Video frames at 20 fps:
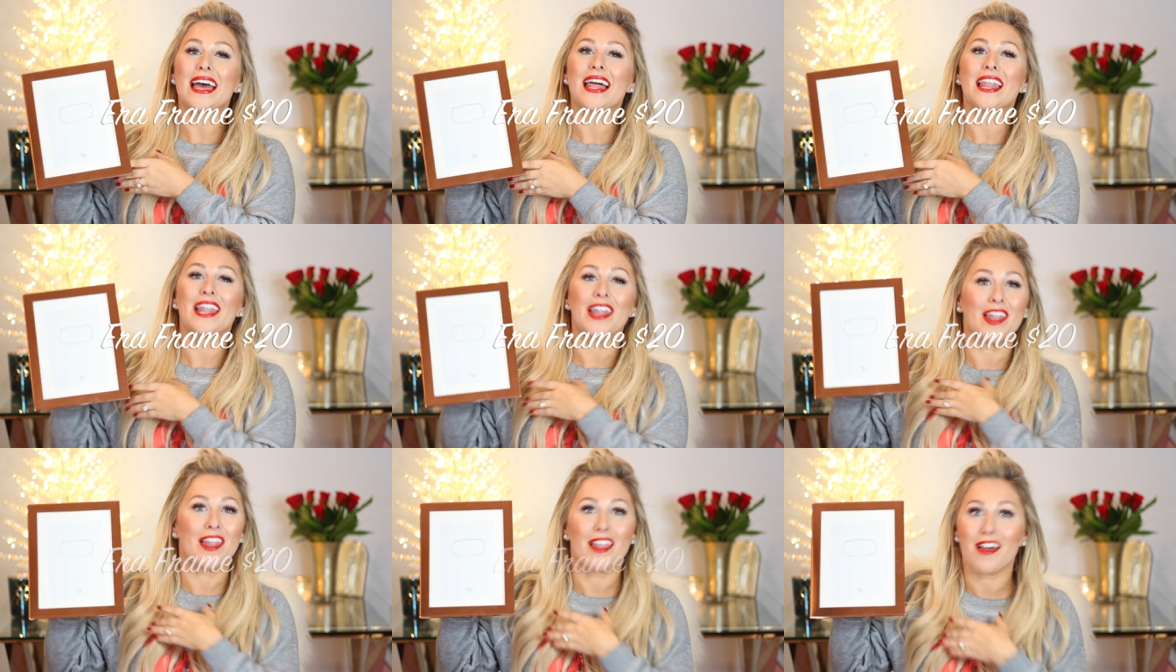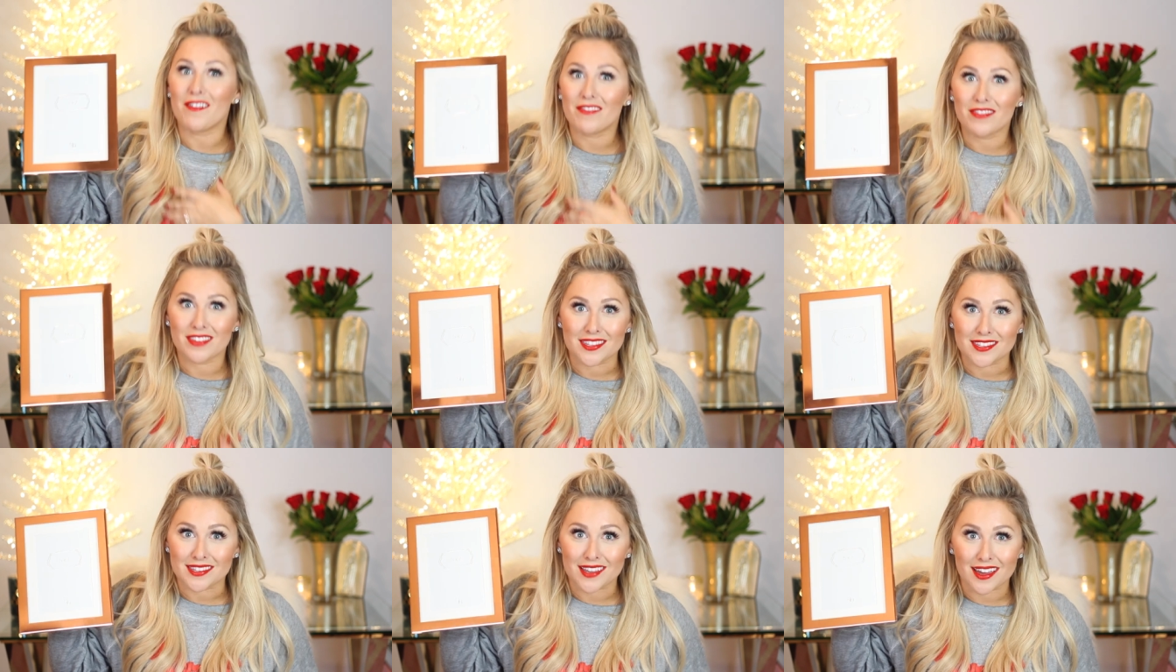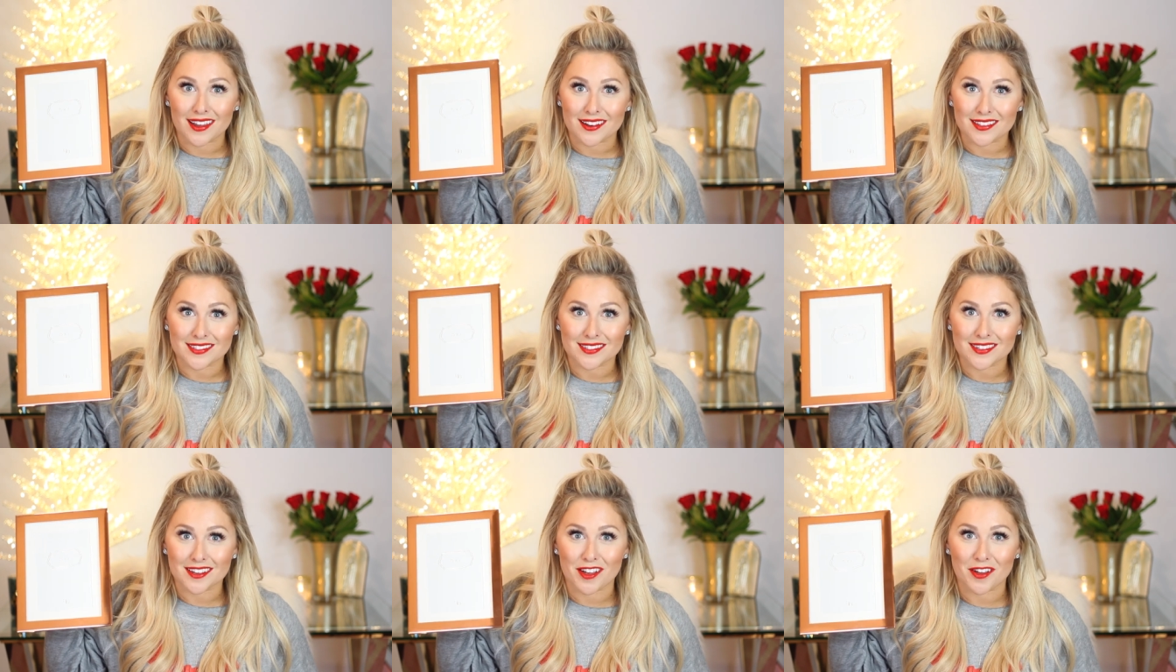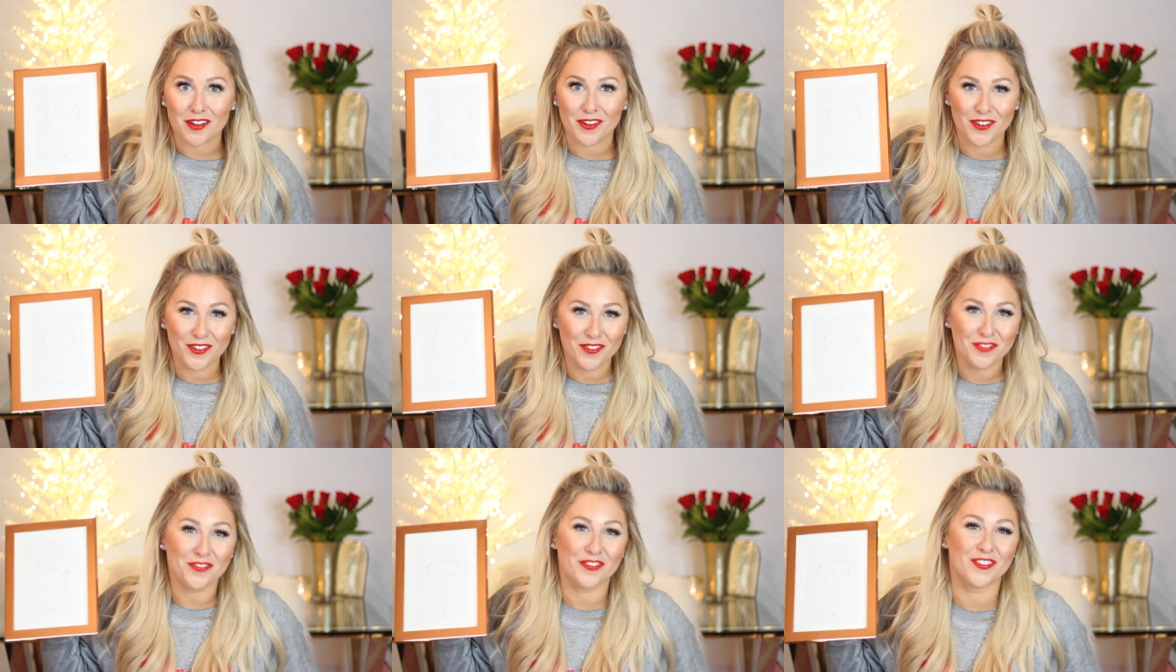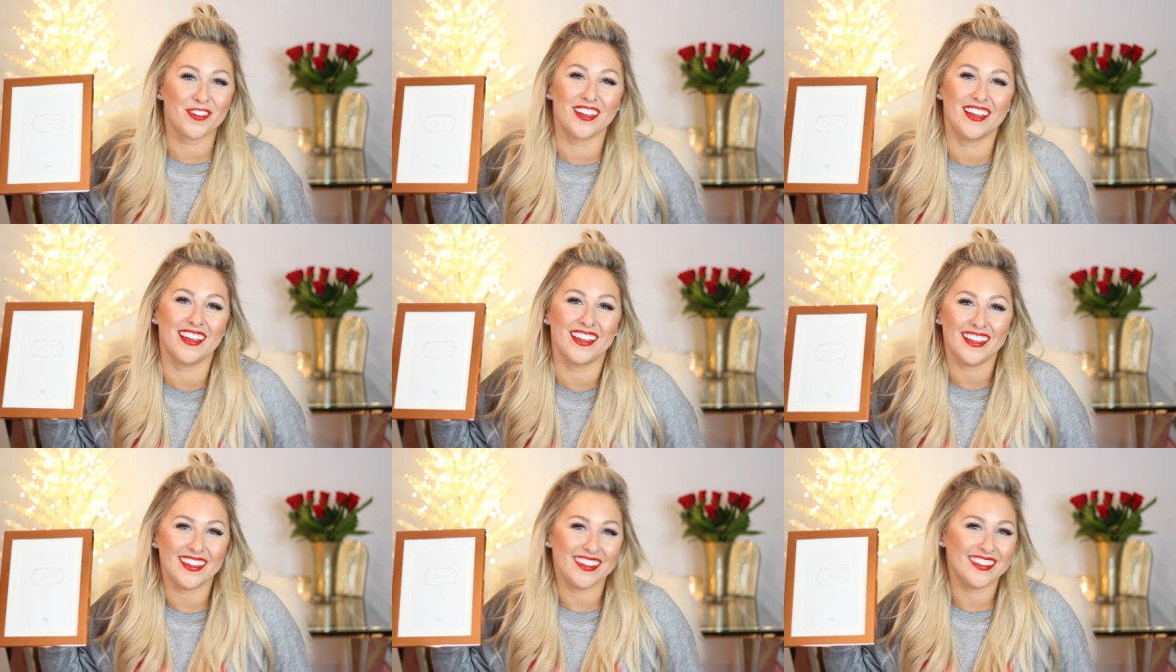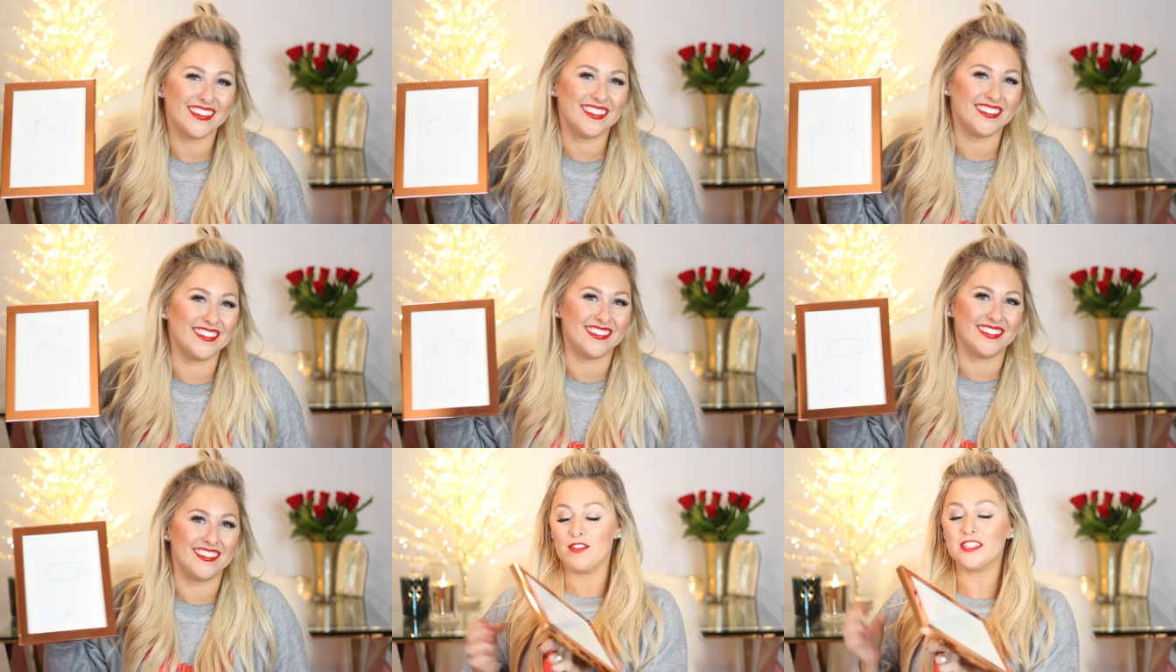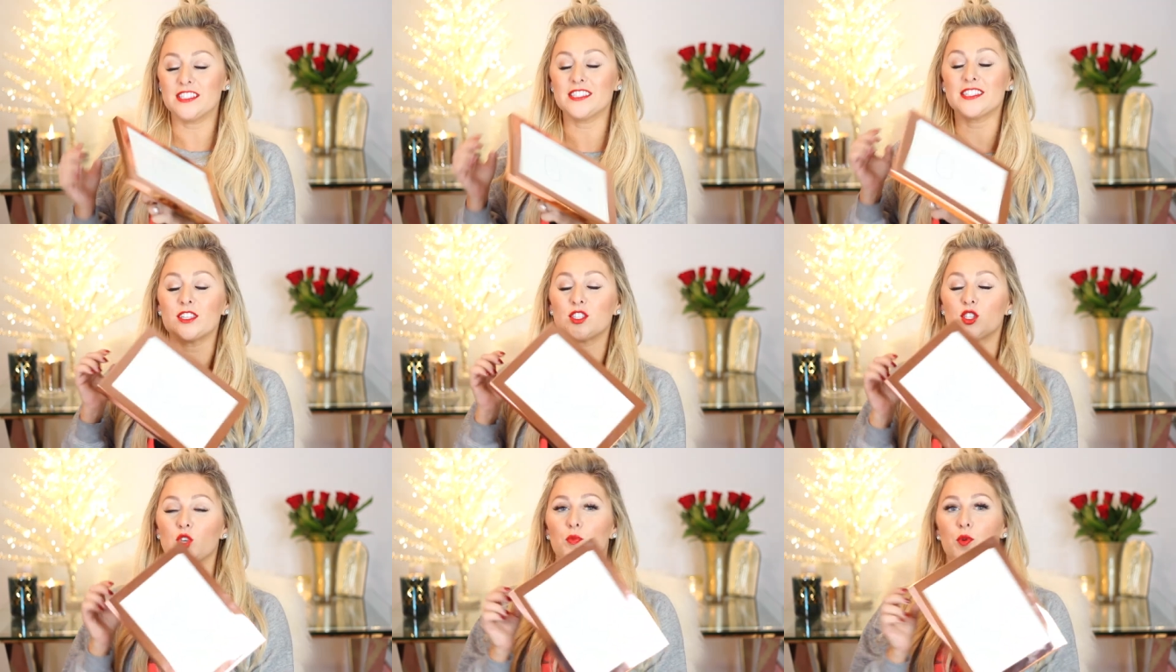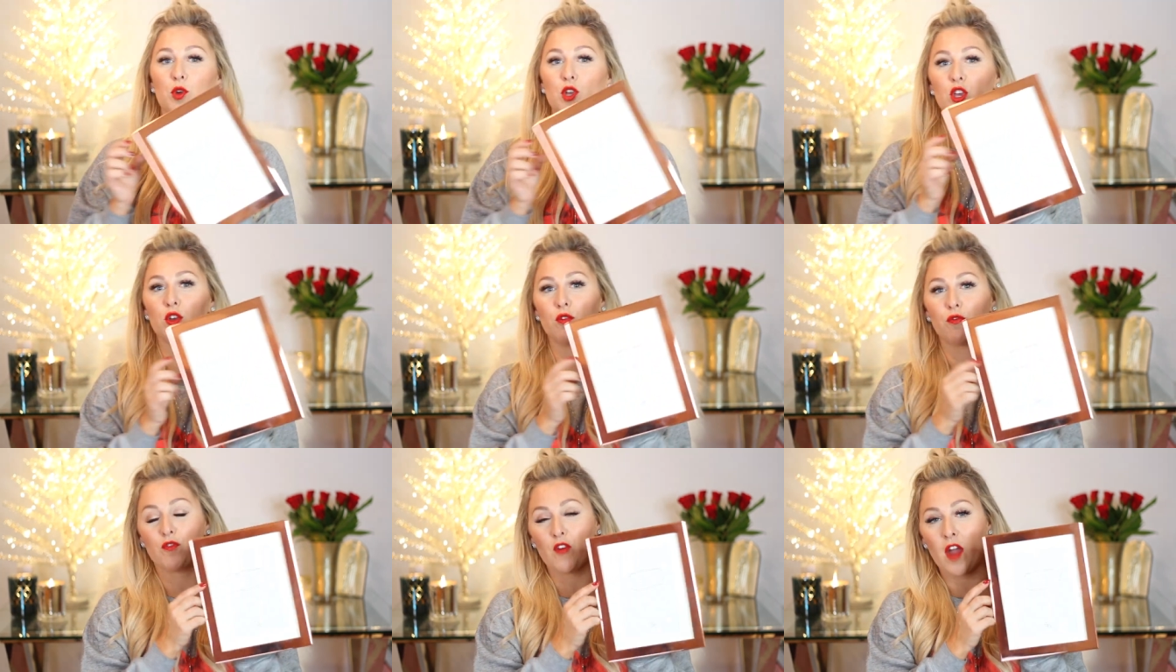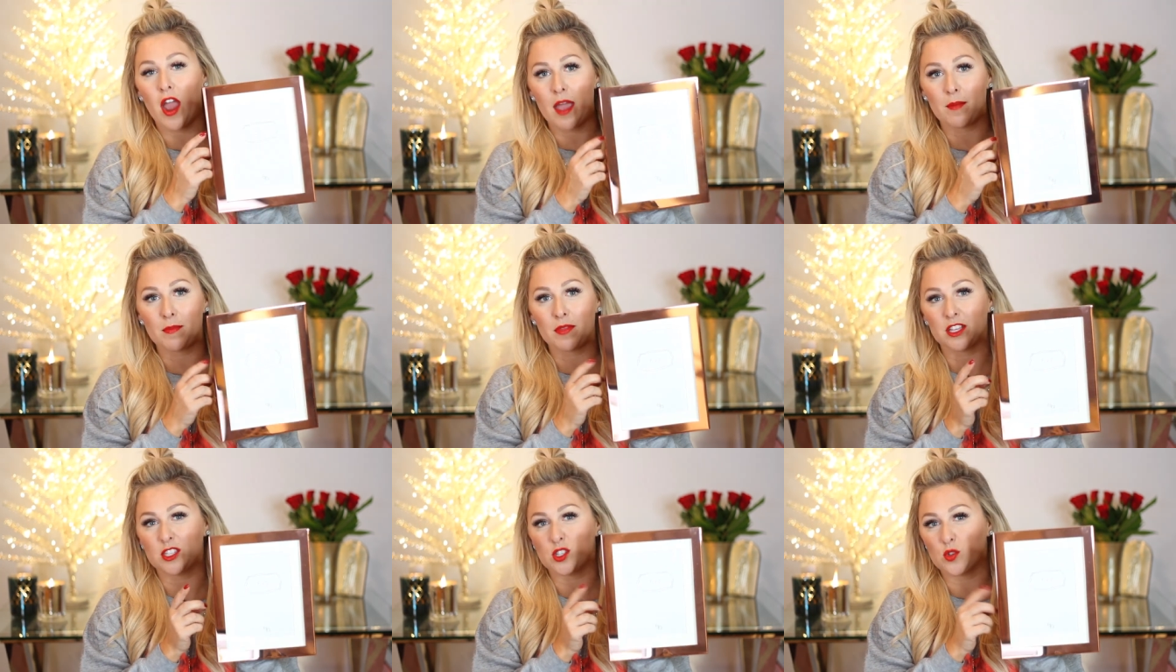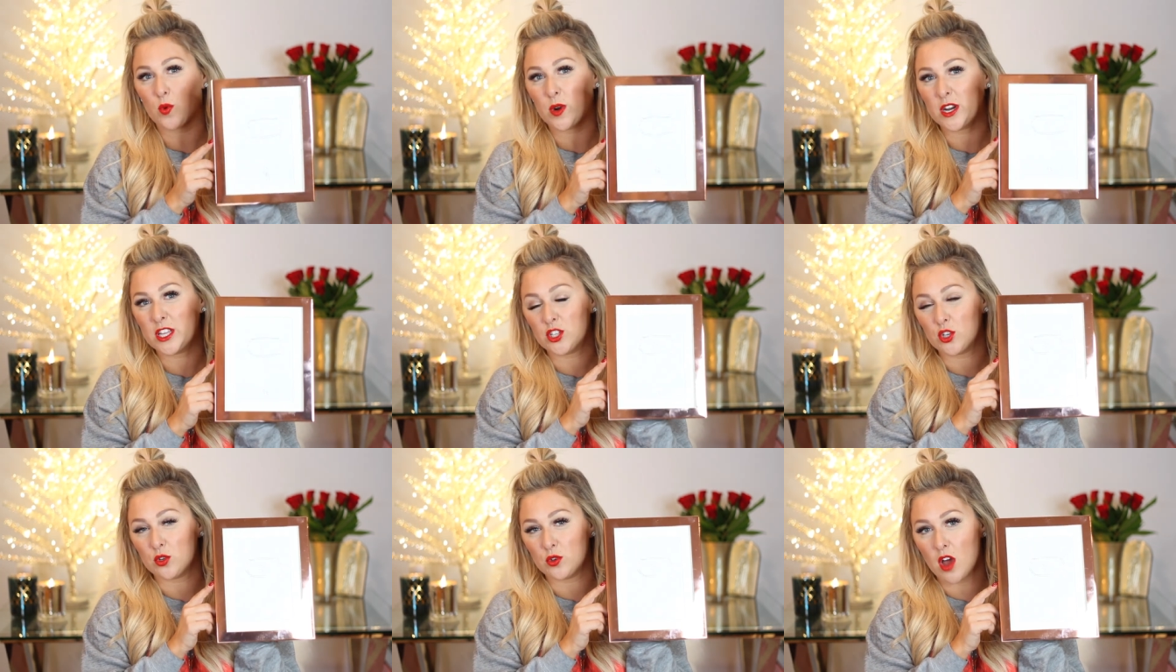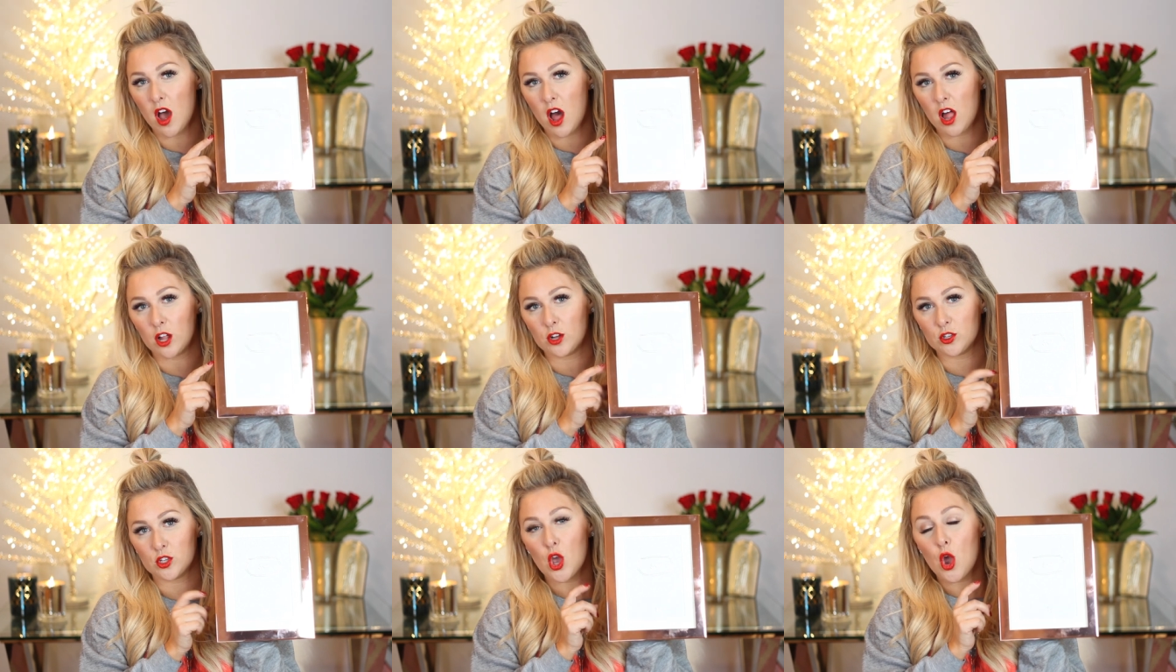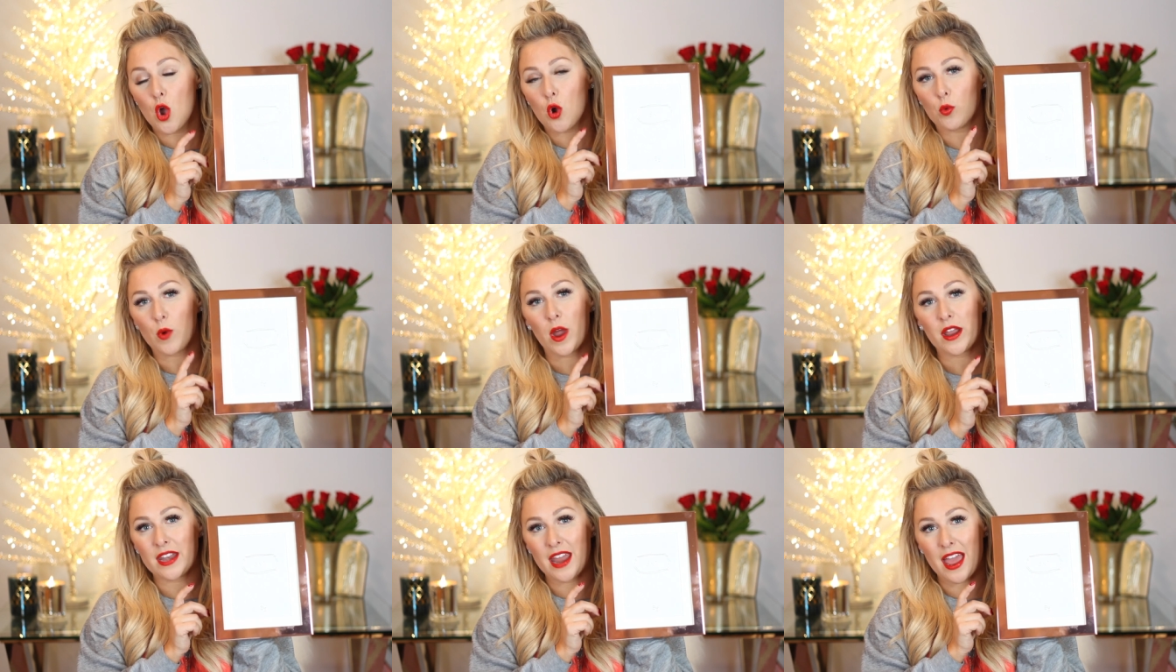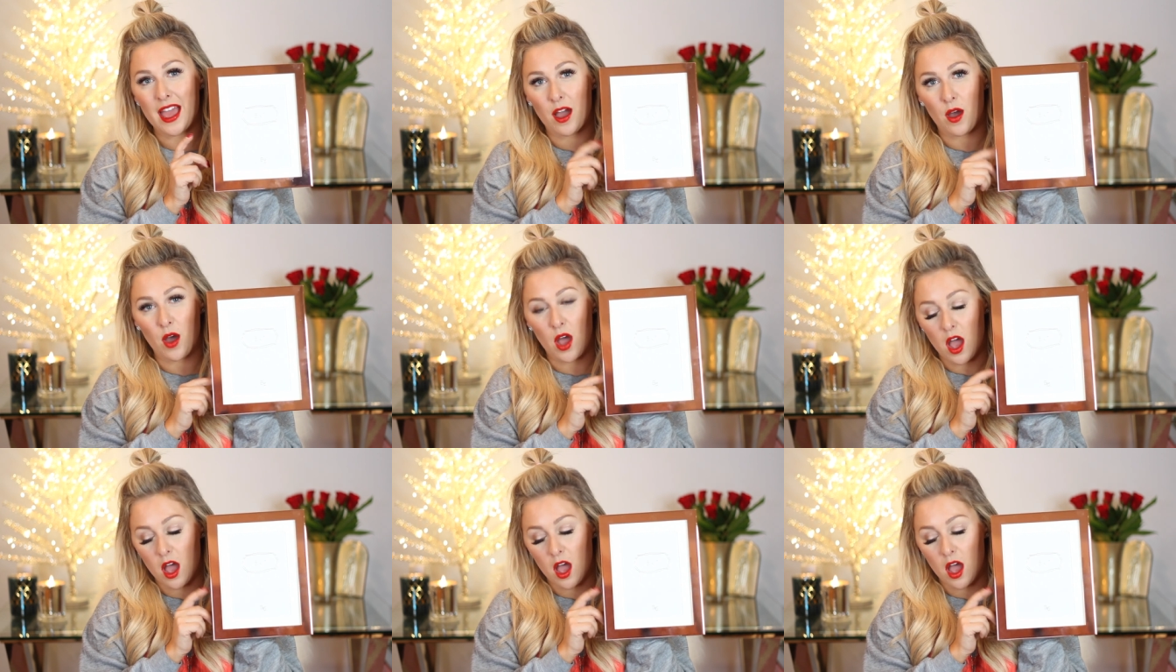love this kind of stuff. This is a super cute frame that's twenty-two dollars right now.